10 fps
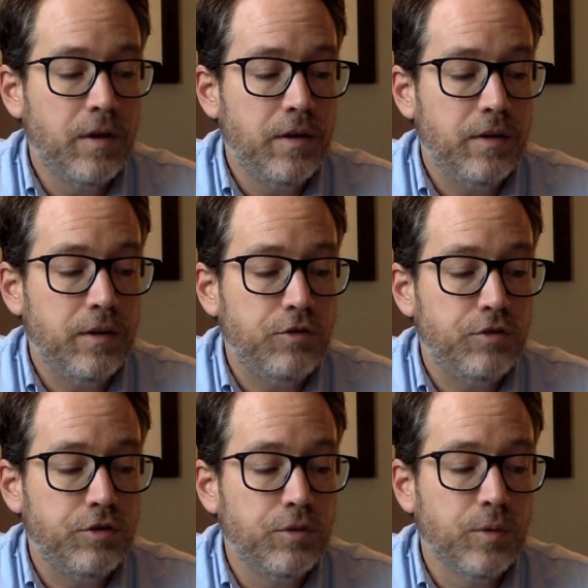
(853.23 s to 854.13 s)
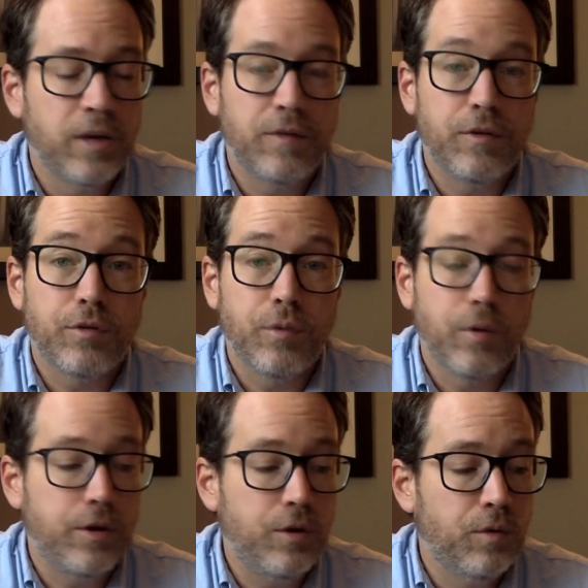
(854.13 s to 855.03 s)
These two were given
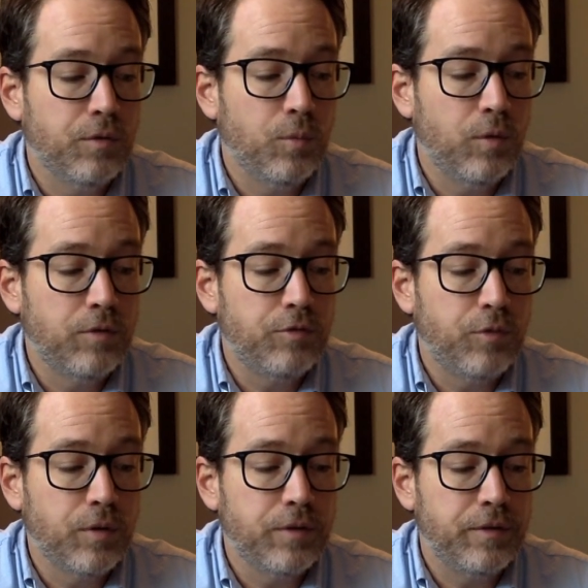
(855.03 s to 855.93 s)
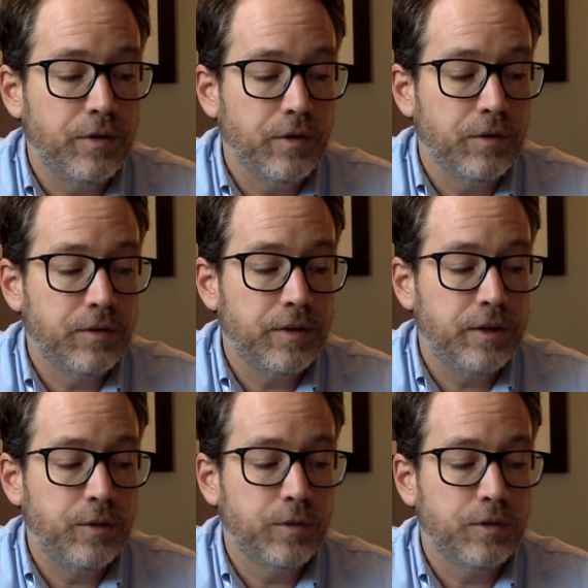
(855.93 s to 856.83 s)
authority over one fourth of the earth to
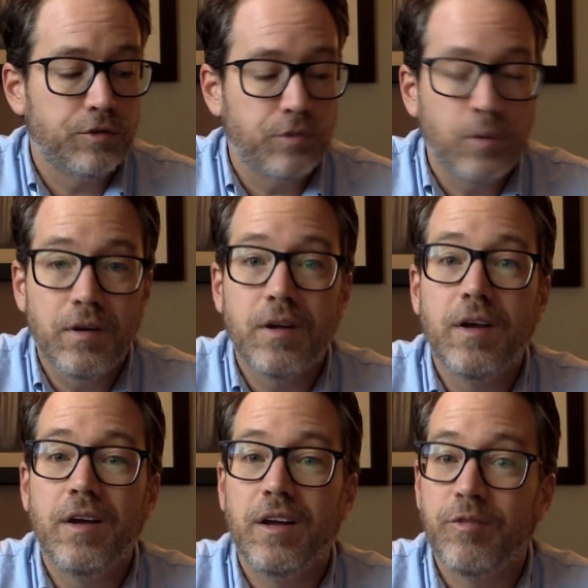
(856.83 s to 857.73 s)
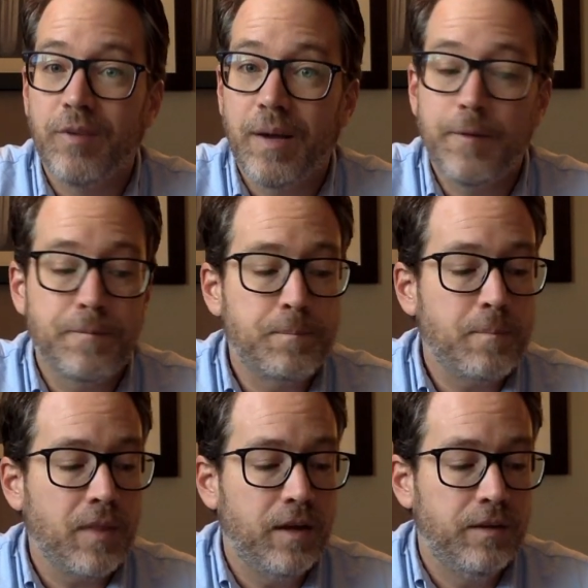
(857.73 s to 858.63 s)
kill with the sword and famine
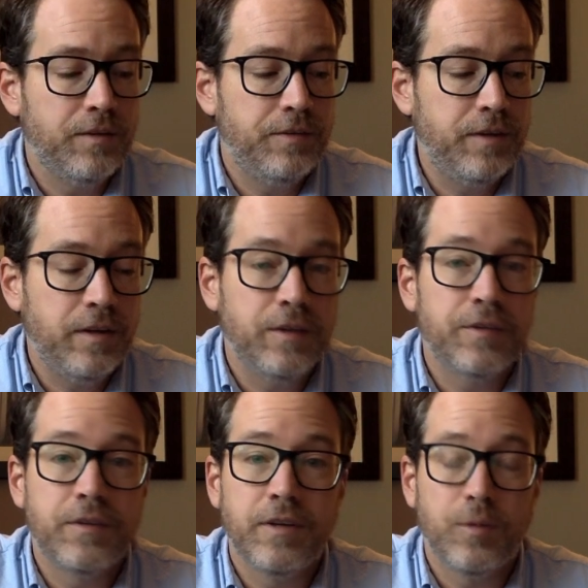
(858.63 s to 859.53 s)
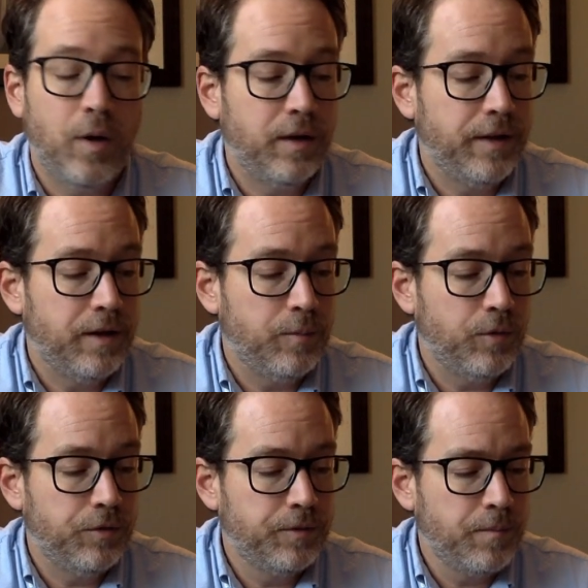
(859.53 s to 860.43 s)
and disease and wild
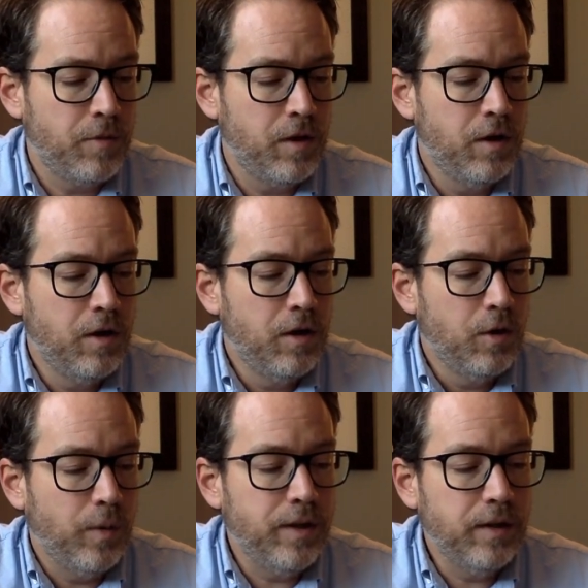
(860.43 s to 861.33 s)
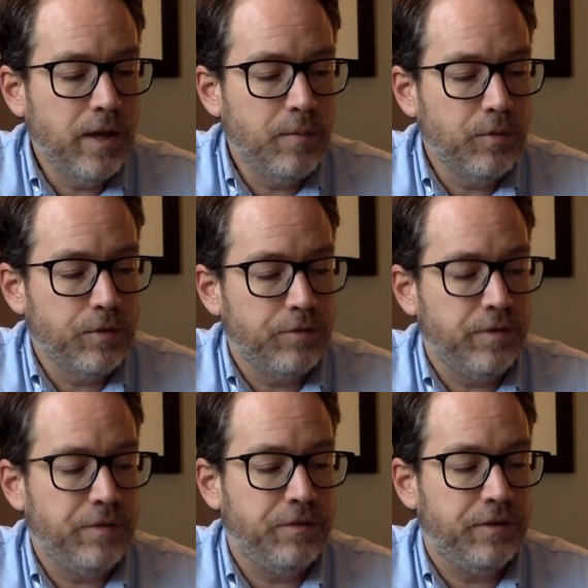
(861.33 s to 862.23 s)
animals. When the Lamb broke the
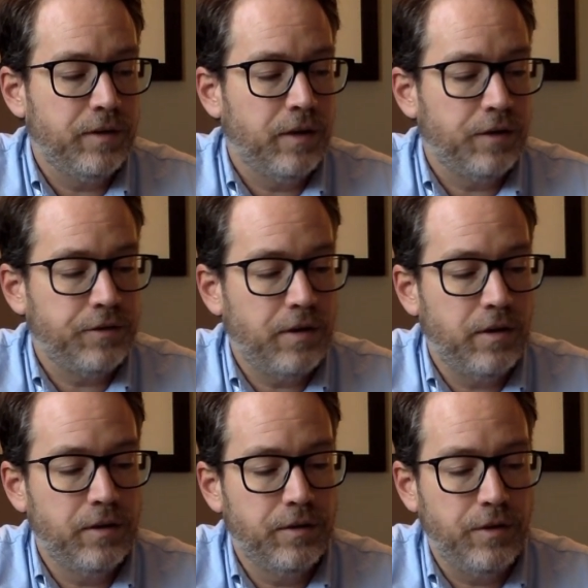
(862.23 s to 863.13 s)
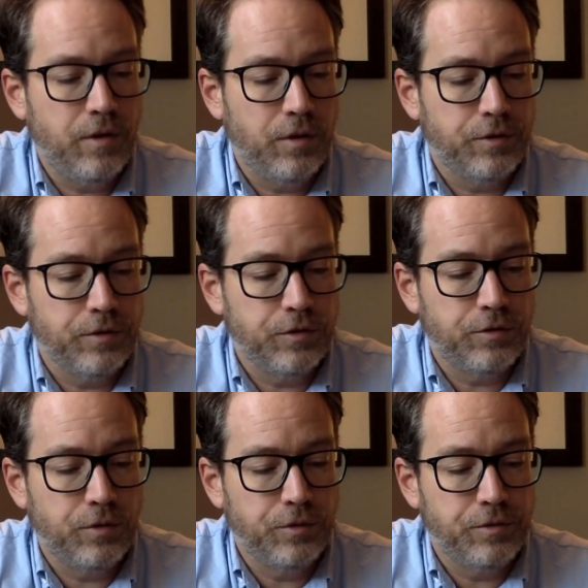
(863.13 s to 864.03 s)
fifth seal, I saw under the altar the
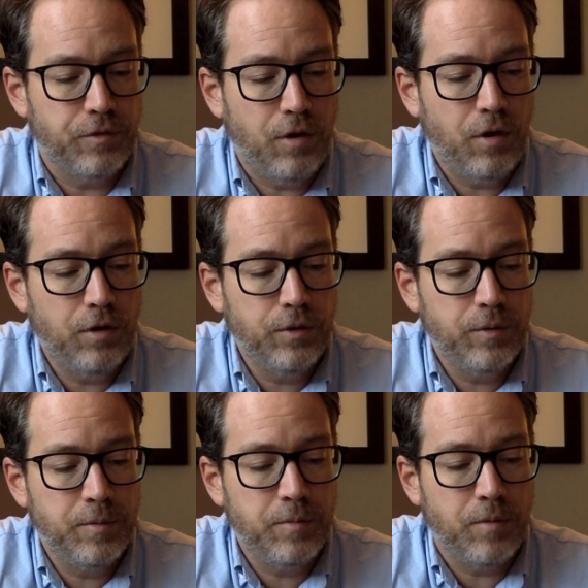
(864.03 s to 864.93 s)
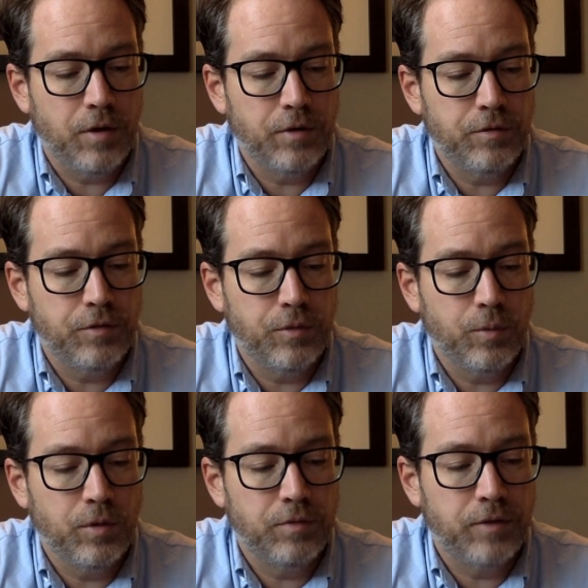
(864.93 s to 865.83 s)
souls of all who had been martyred for the
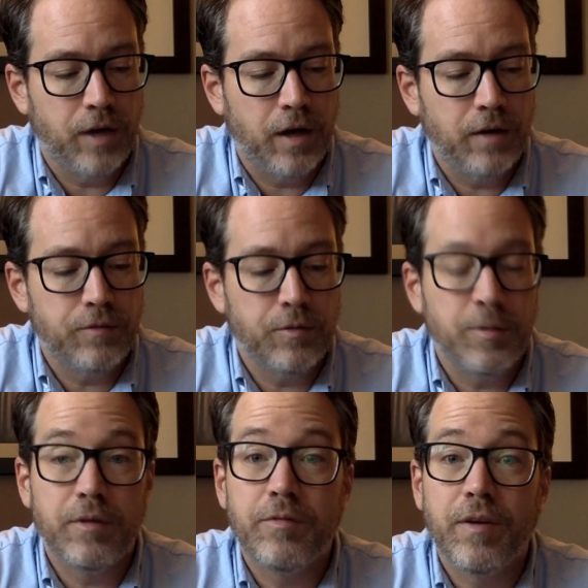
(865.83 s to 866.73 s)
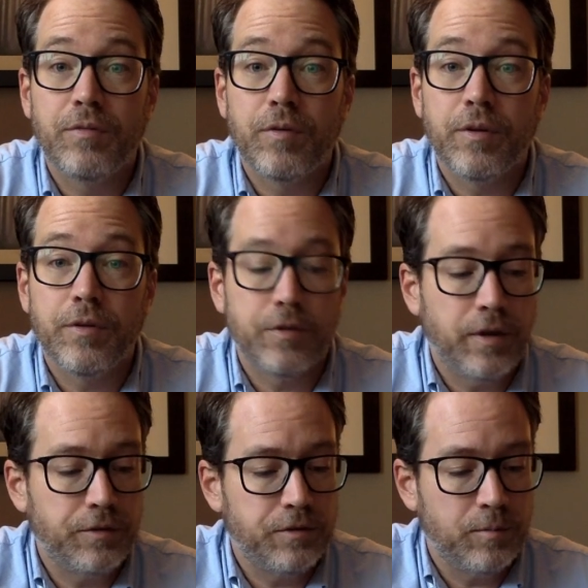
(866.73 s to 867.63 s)
word of God and for being faithful in their
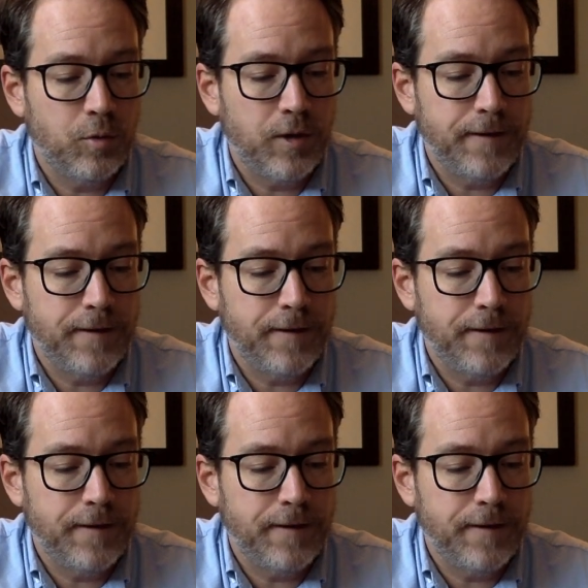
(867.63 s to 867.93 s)
testimony.